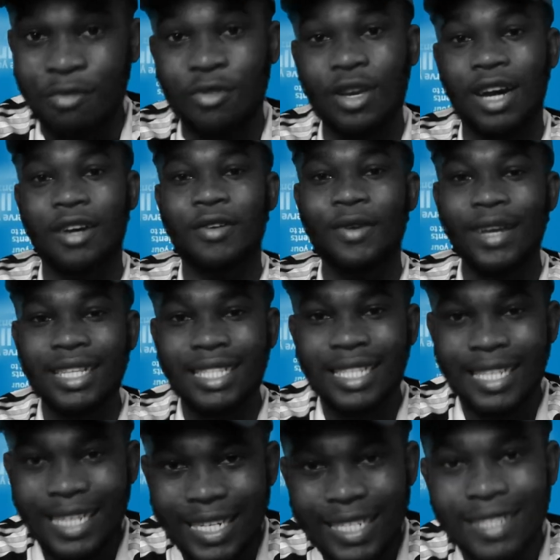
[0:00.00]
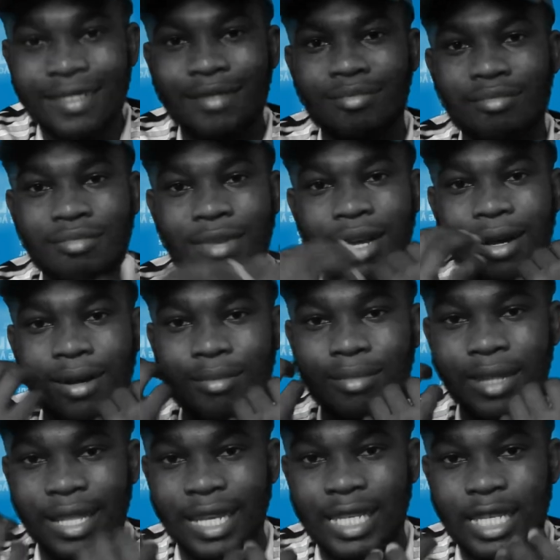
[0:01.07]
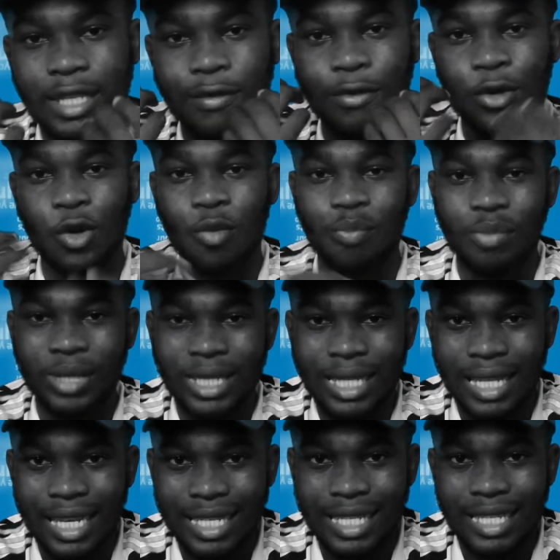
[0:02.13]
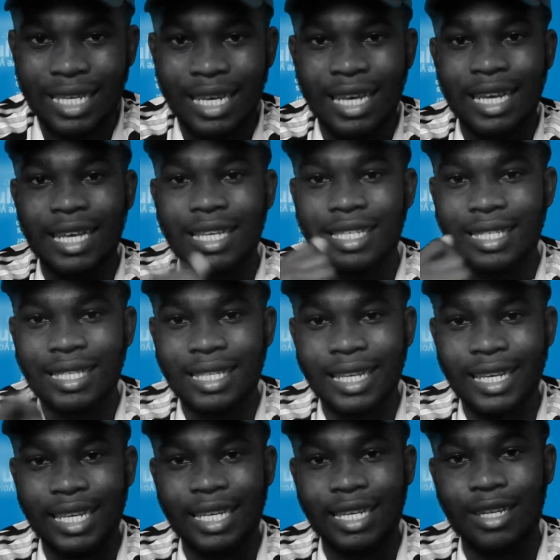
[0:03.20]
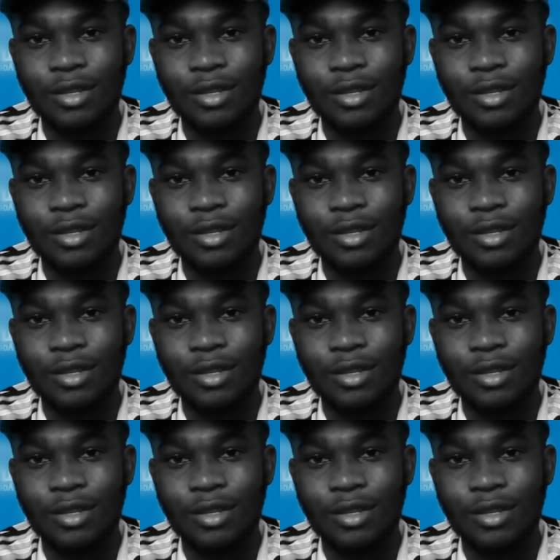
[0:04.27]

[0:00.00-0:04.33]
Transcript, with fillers: you are creating um, this for your business stick